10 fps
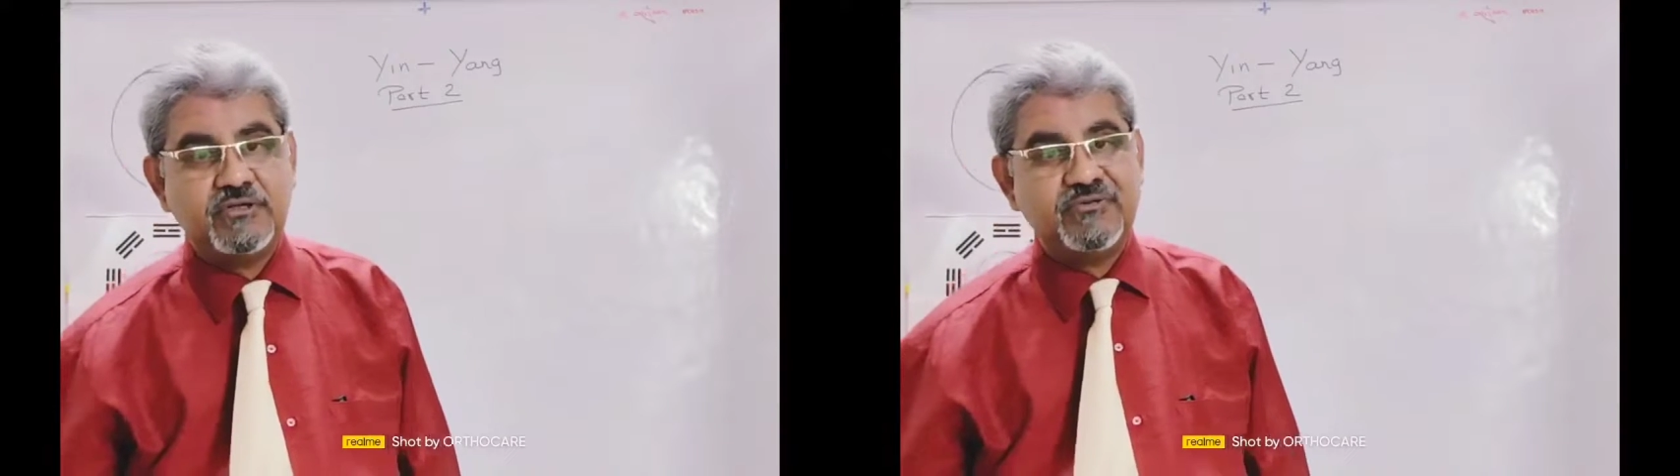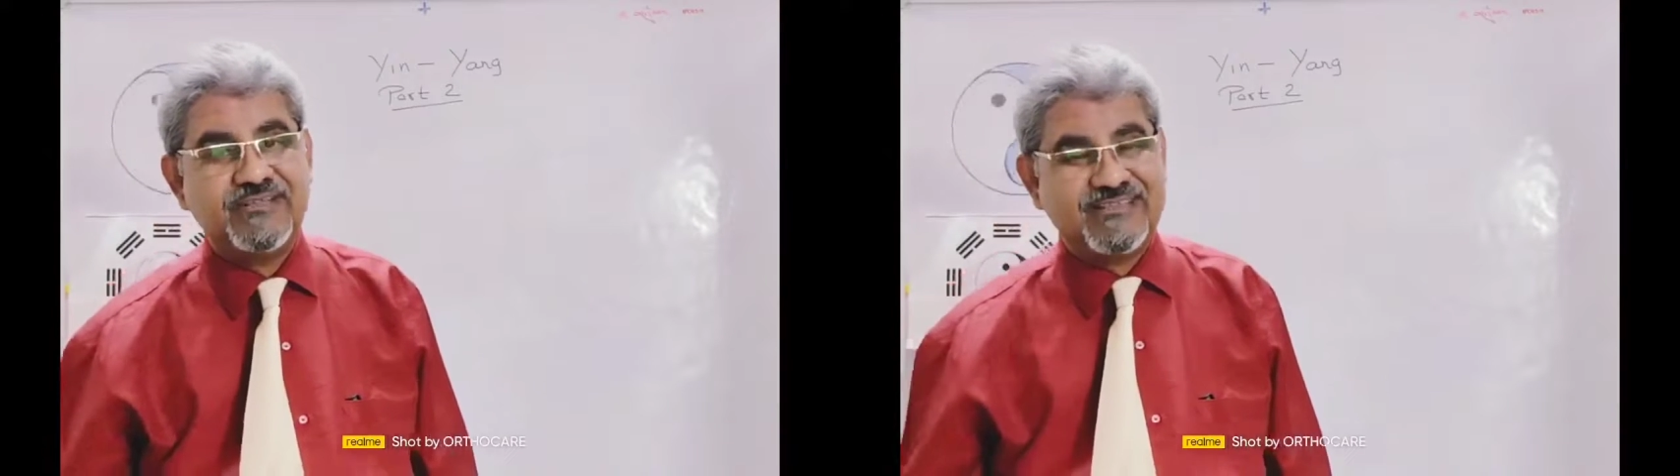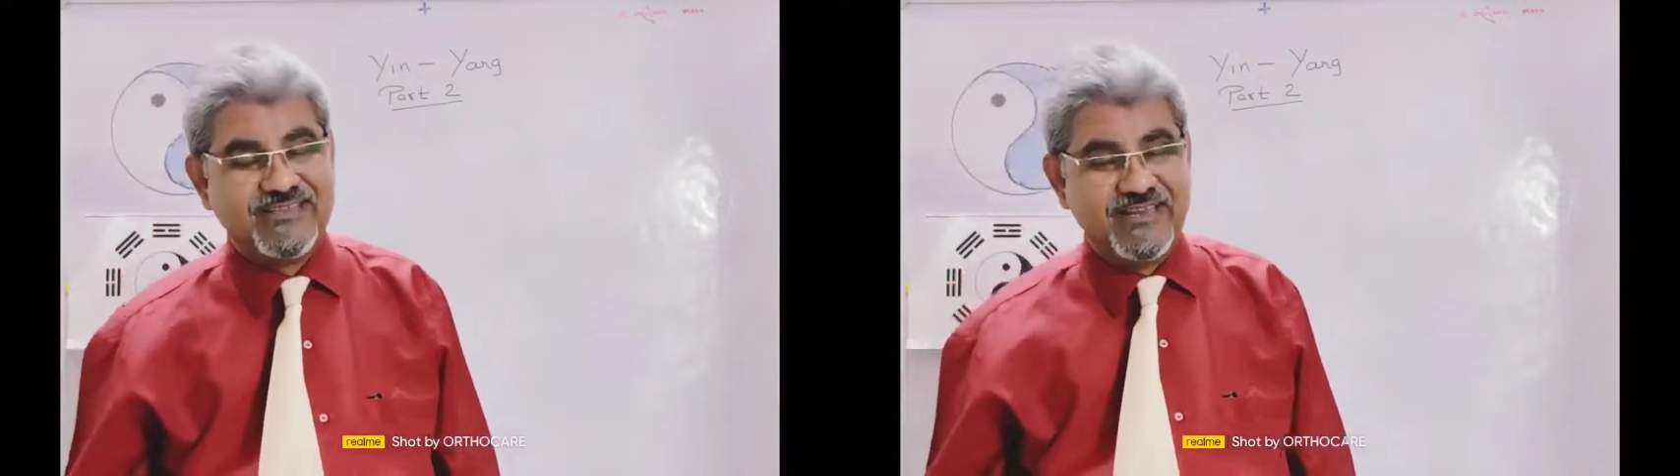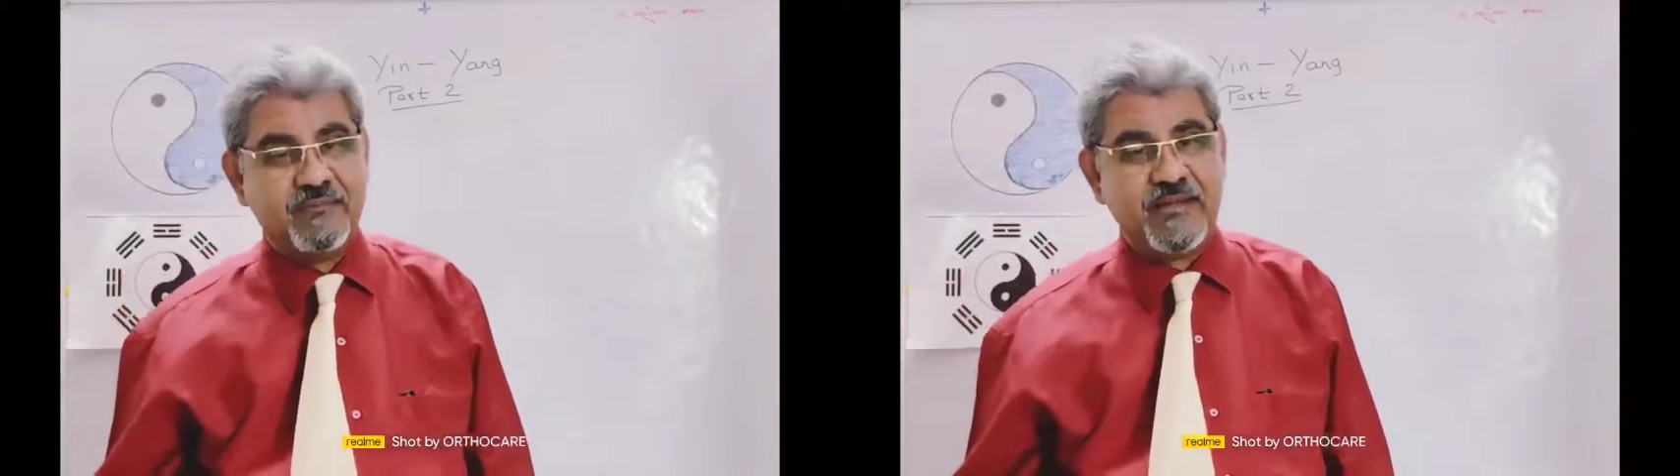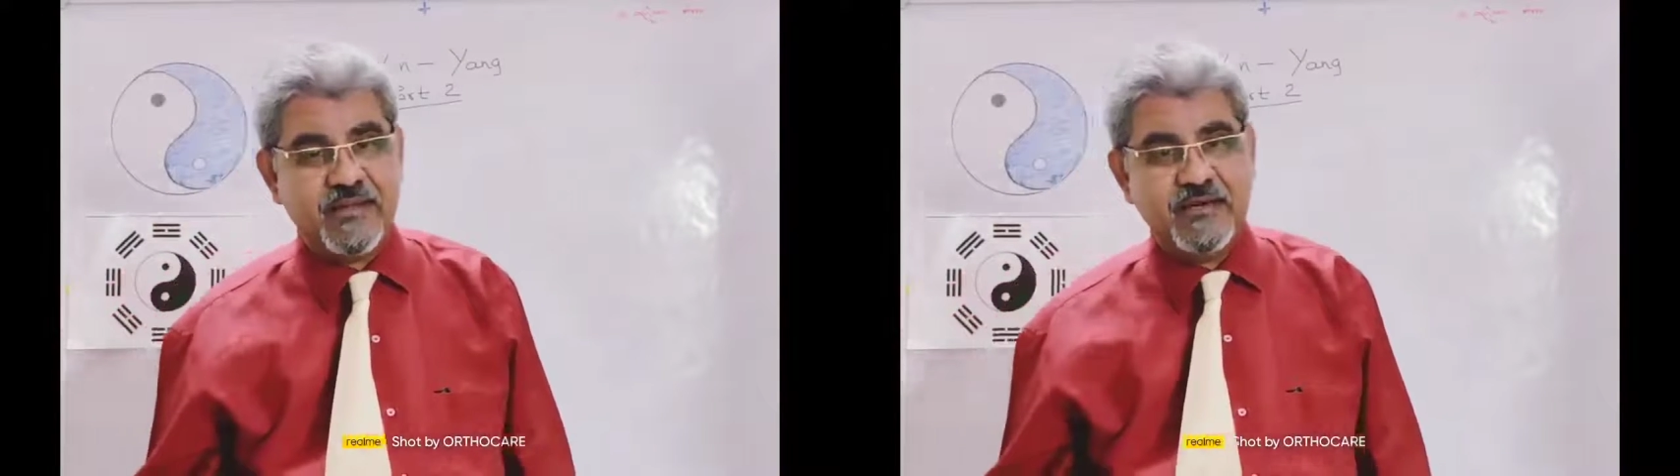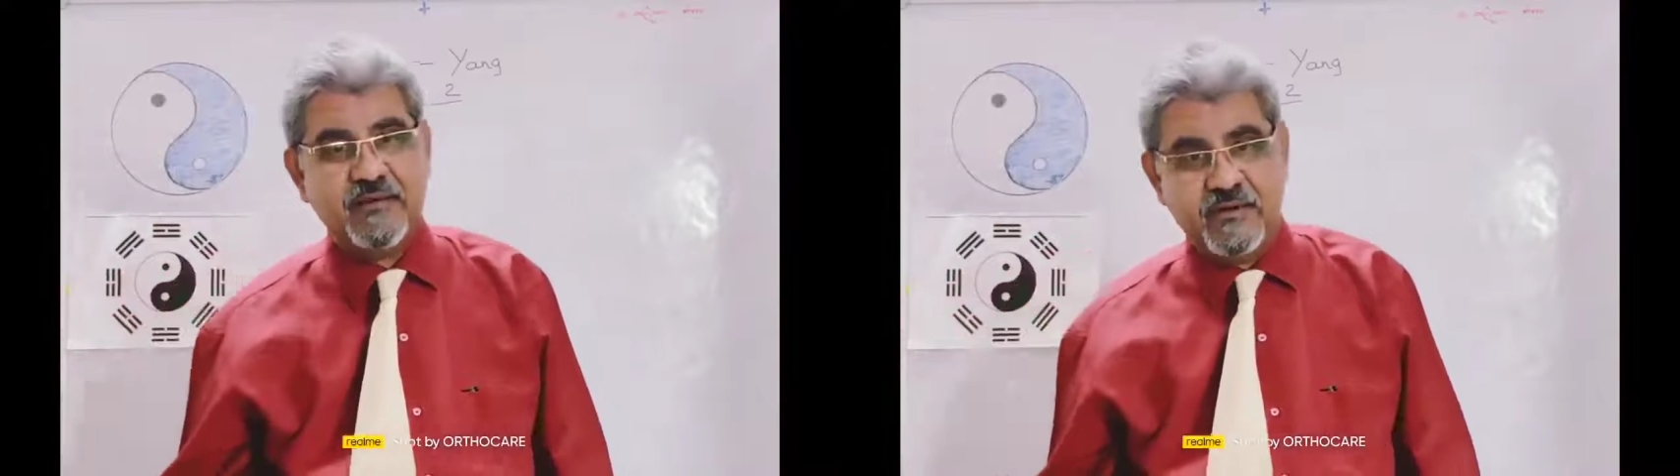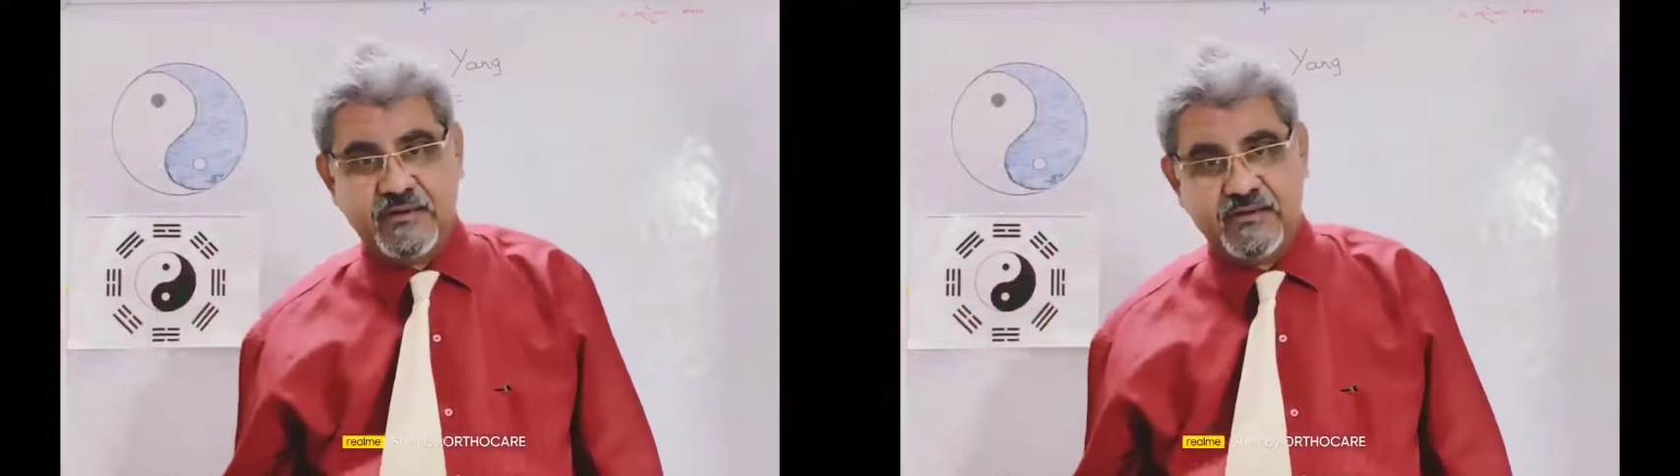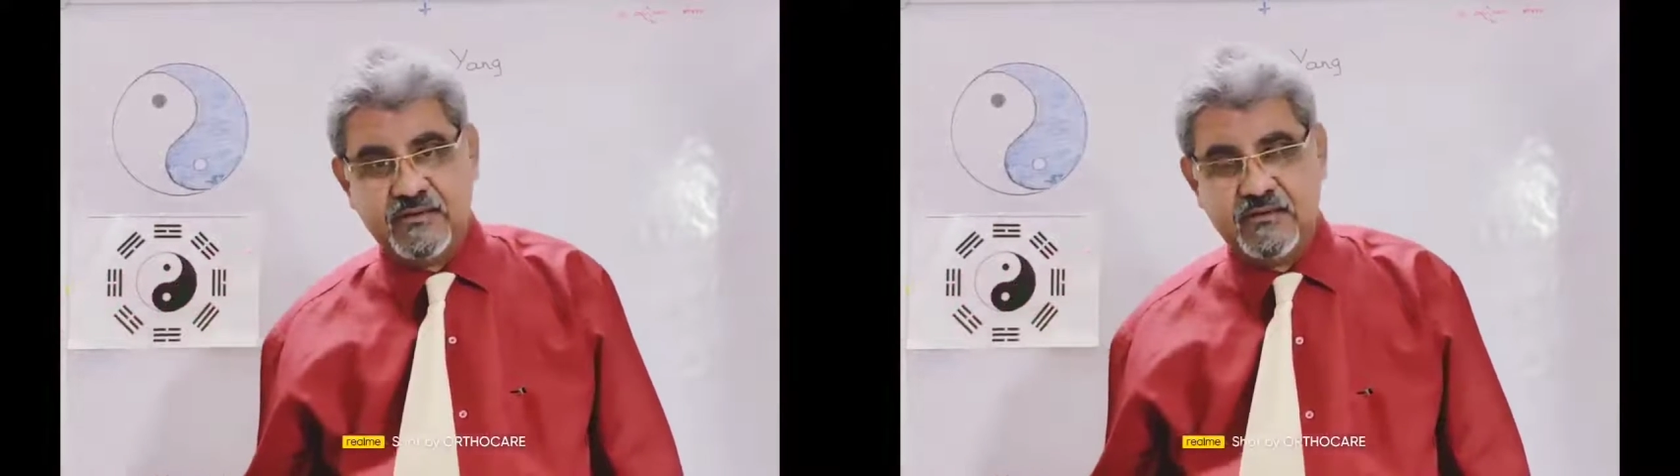to the same element.